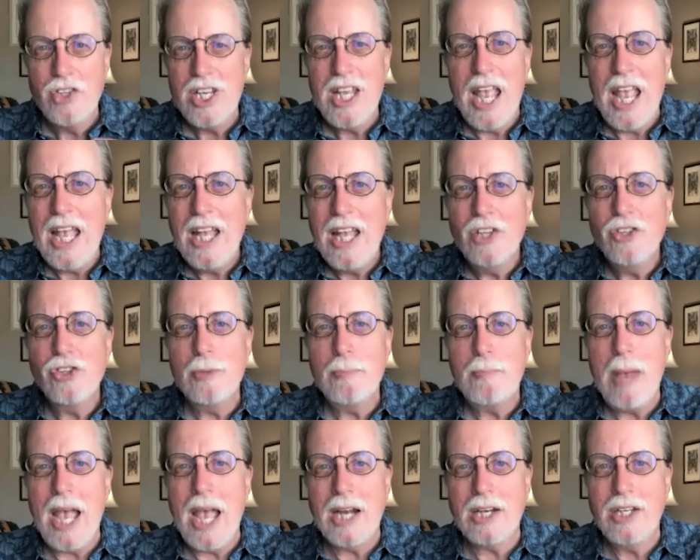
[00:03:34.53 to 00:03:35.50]
She hands
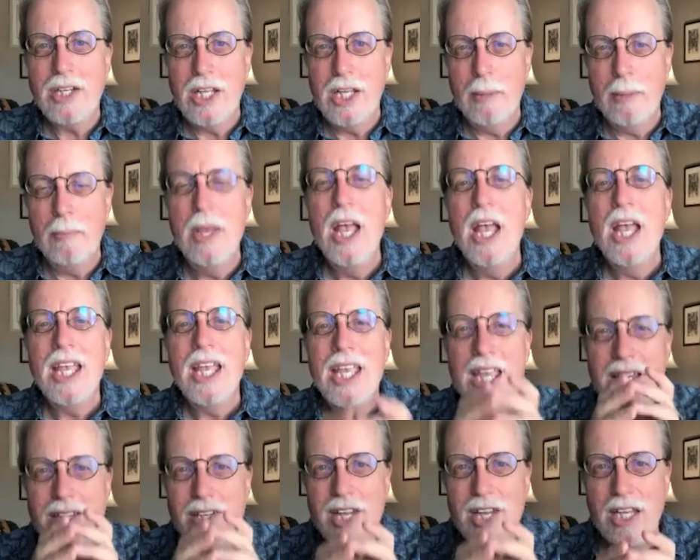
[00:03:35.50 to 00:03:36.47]
it back to him.
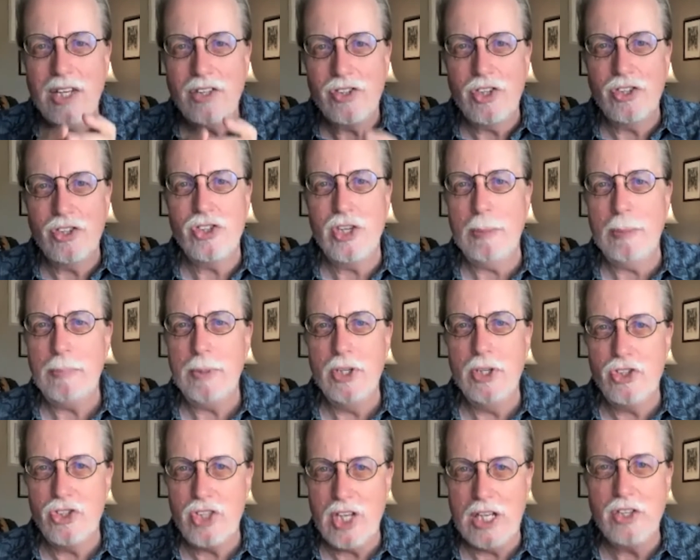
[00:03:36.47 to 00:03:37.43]
He takes the sip
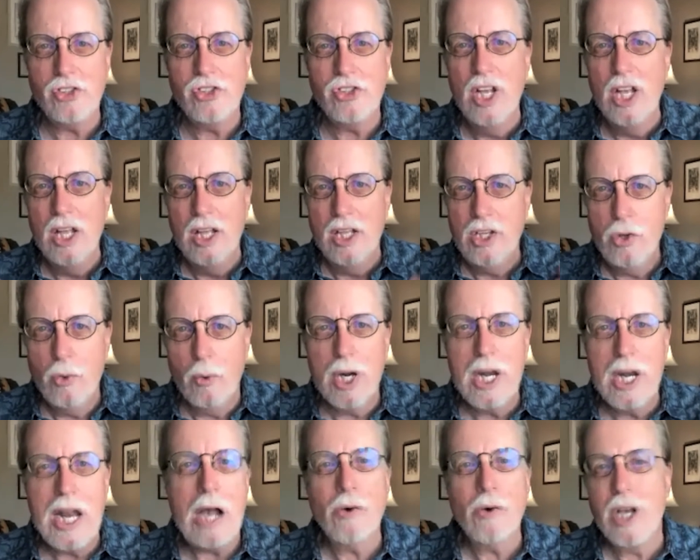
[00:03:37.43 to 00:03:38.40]
and says, you
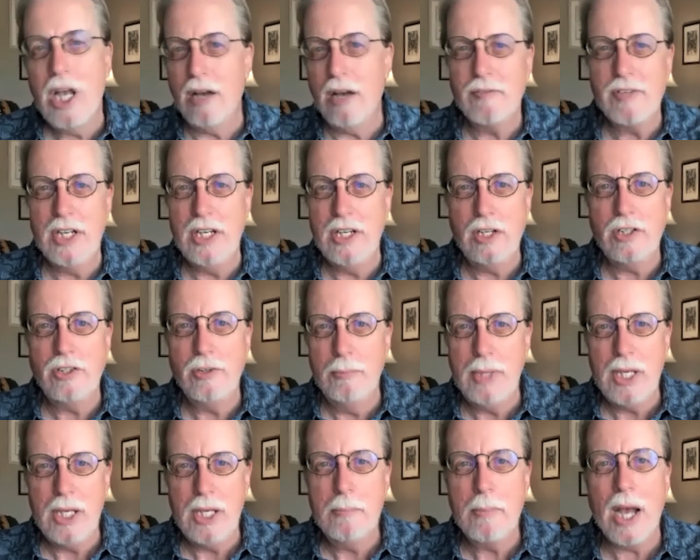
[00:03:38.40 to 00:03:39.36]
are now covenanted to
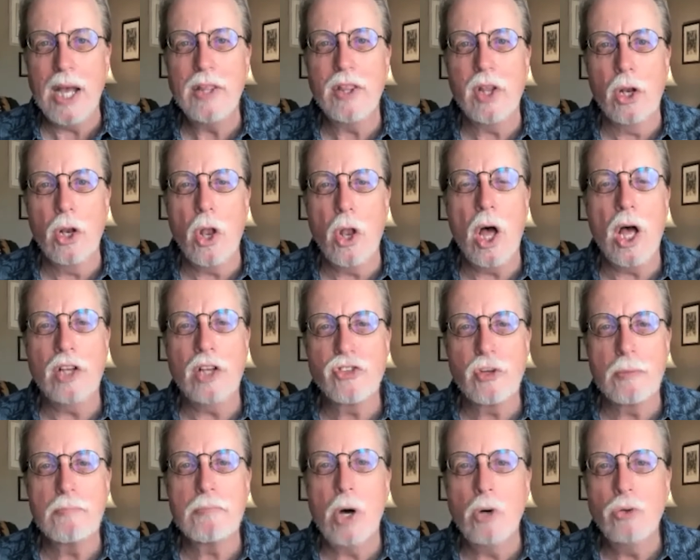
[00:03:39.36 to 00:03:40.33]
me by the
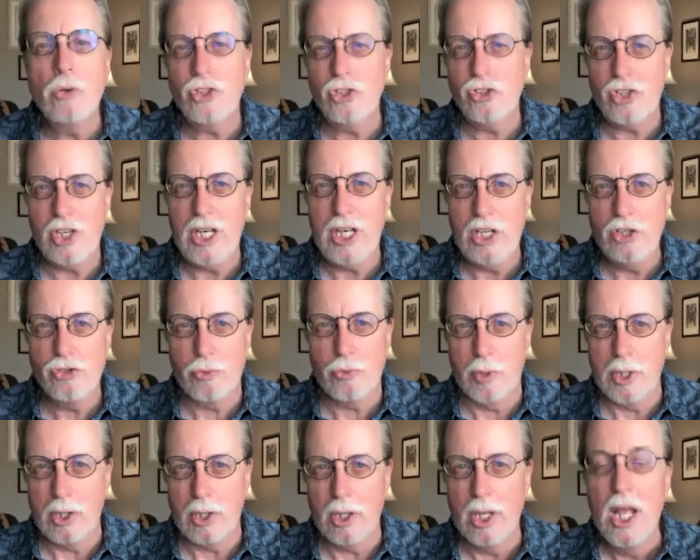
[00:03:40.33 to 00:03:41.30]
laws of Moses and
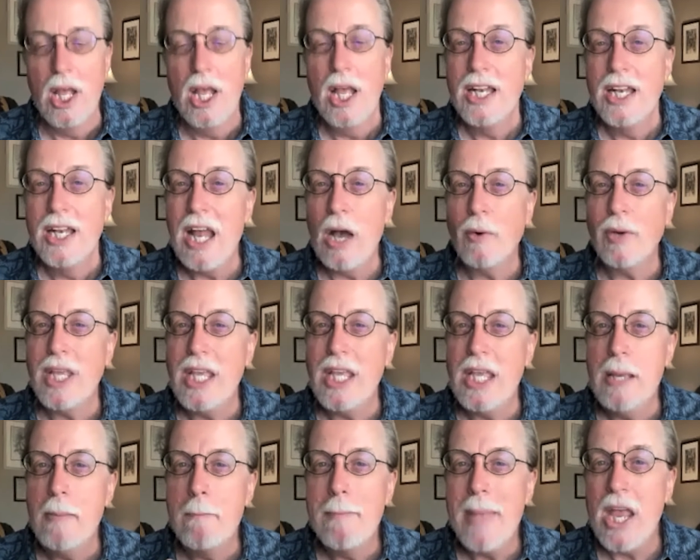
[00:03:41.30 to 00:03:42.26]
Israel. Now,
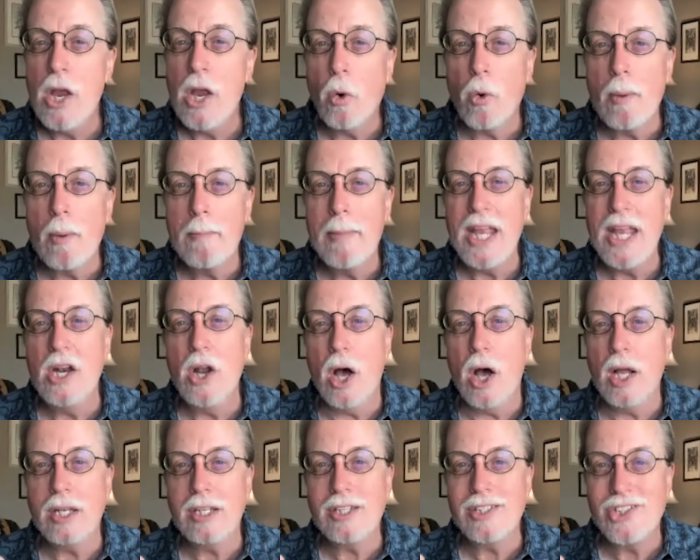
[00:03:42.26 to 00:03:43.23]
he may or may
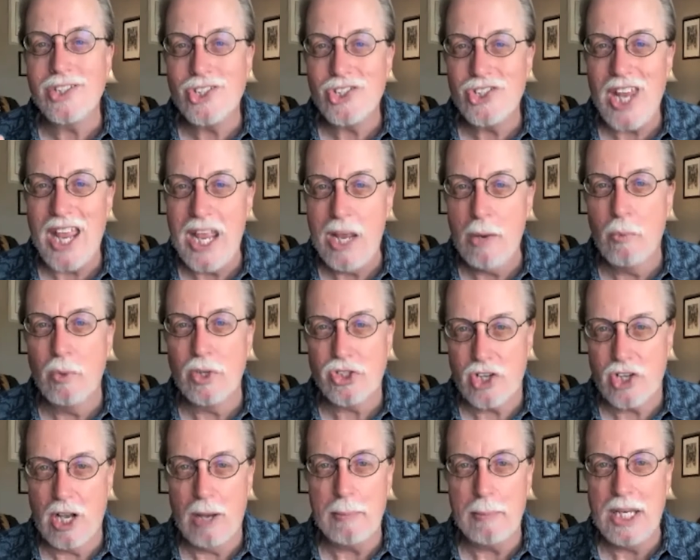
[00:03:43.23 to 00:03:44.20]
not say
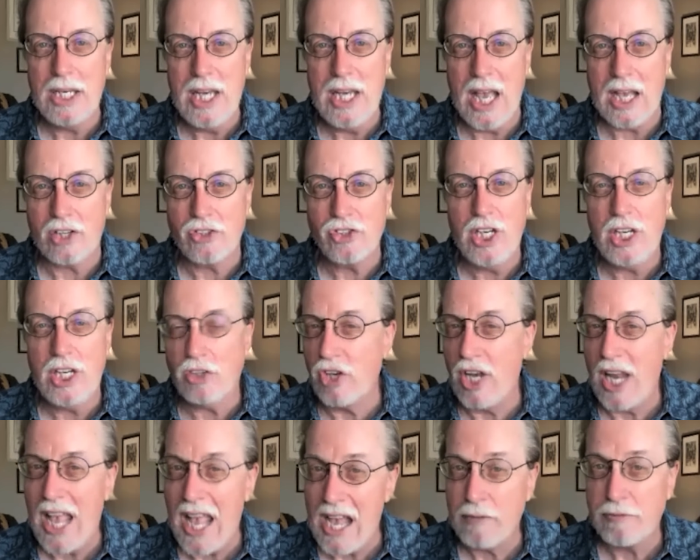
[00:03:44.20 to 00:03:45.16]
what's coming next. He
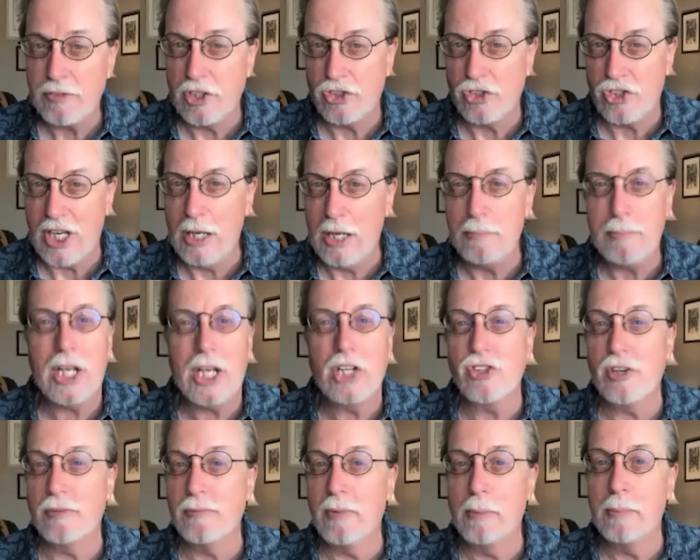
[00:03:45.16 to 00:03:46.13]
doesn't have to say it
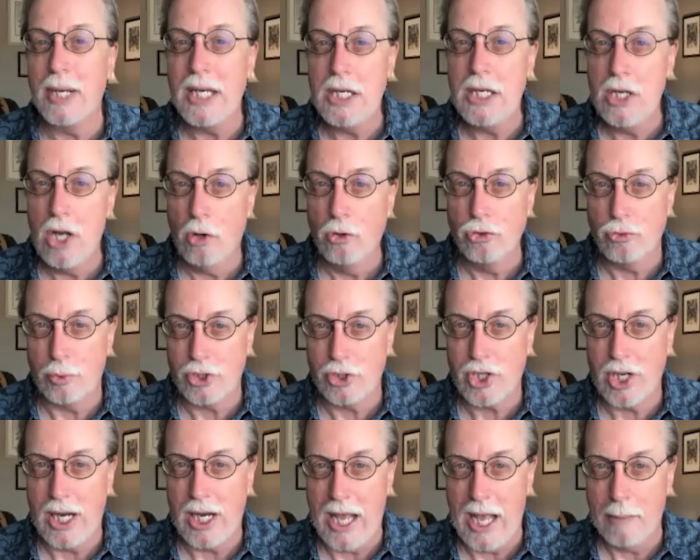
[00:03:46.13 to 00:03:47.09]
because everybody knows
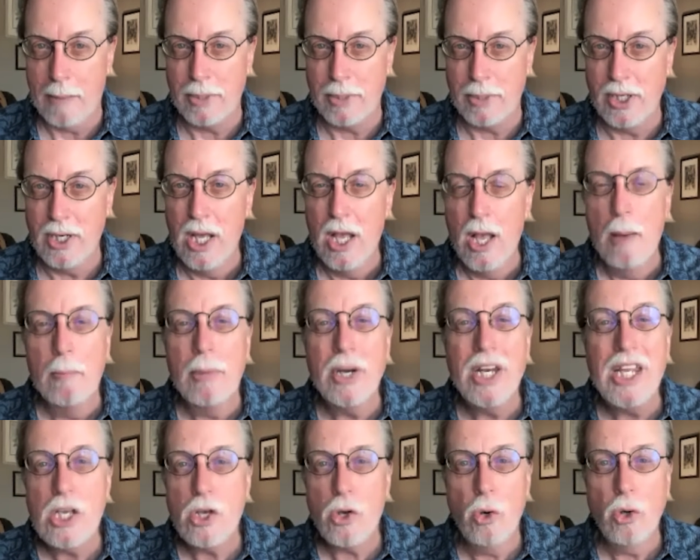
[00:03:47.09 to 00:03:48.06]
what's going to happen,
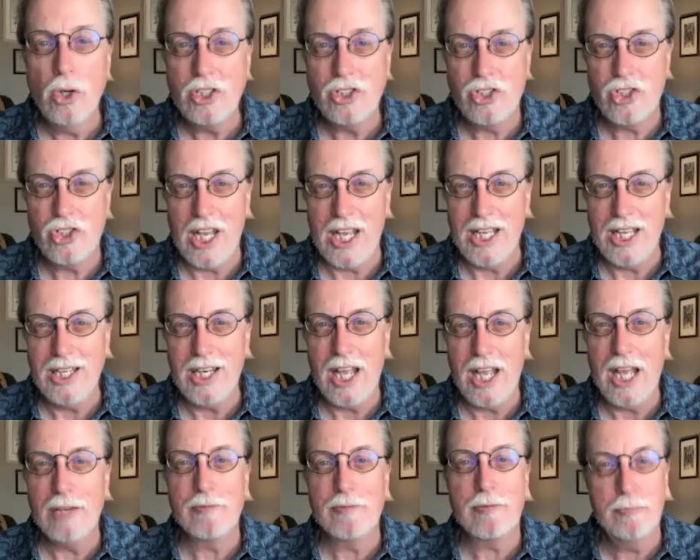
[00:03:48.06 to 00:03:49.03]
but he could say it.
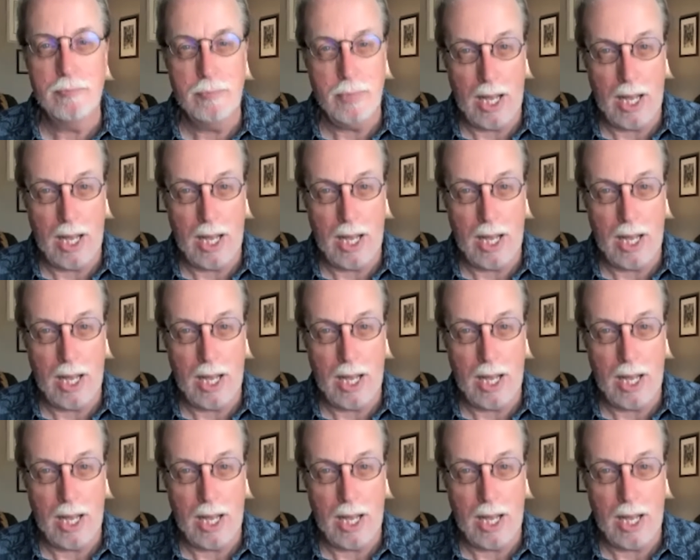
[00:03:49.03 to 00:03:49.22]
And